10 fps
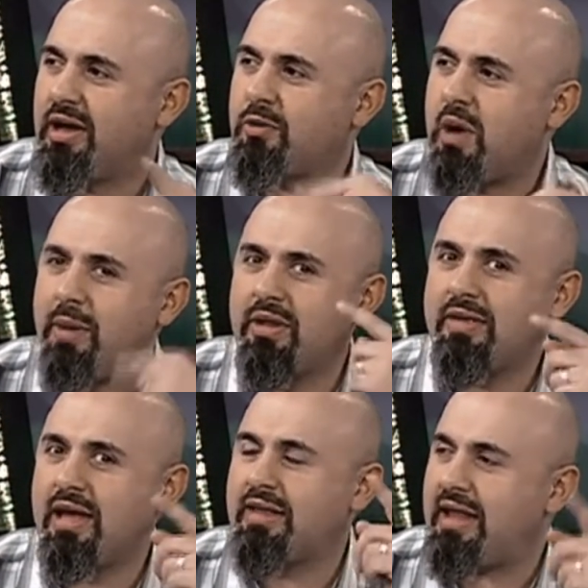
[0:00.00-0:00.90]
Is Muhammad
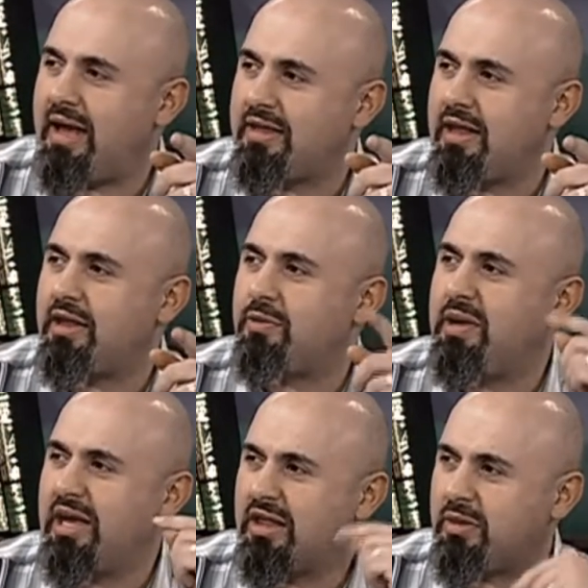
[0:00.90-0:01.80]
saying that Hassan is
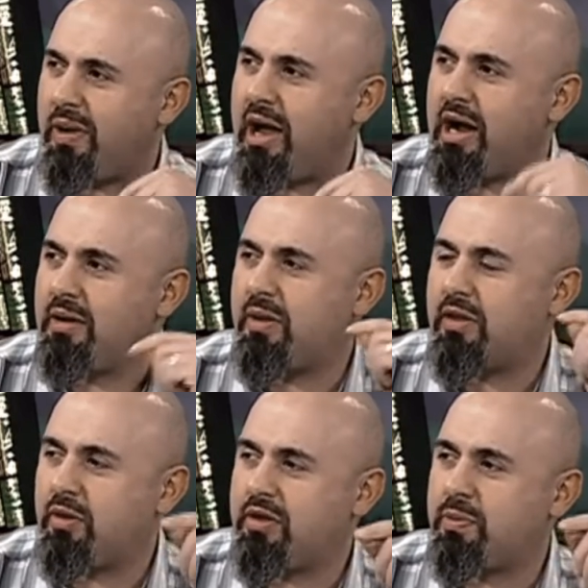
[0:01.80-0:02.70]
being inspired
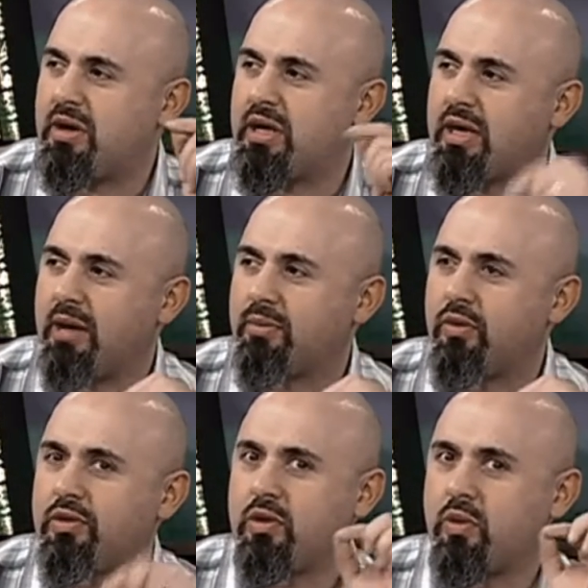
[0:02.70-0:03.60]
by the Holy Spirit and
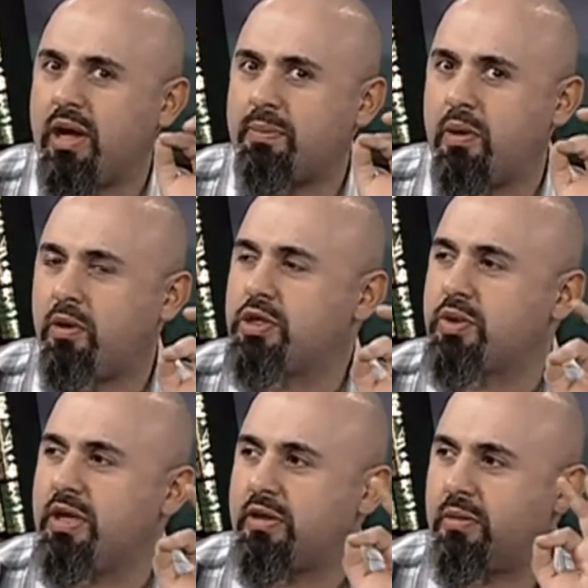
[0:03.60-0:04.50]
Gabriel to write
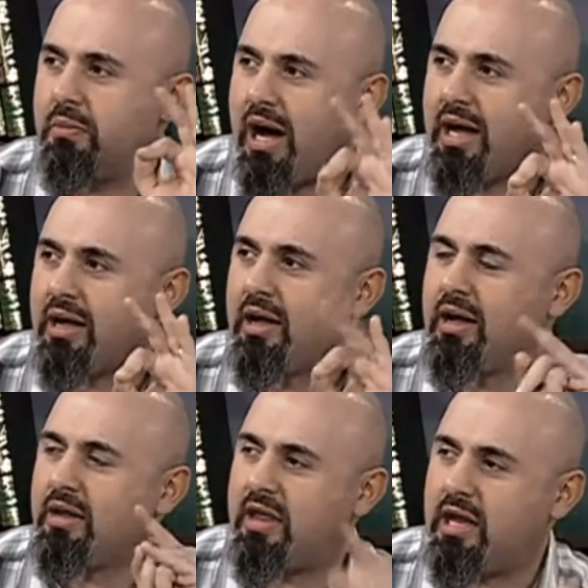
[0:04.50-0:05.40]
poetry to mock
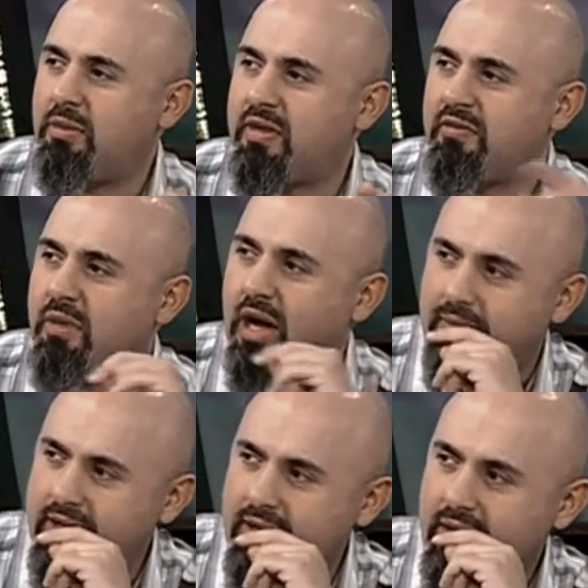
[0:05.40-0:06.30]
the enemies of
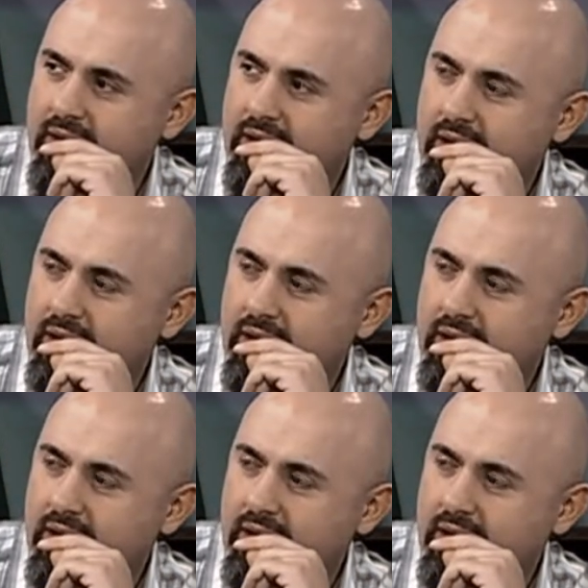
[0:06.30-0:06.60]
Muhammad? Mm-hmm.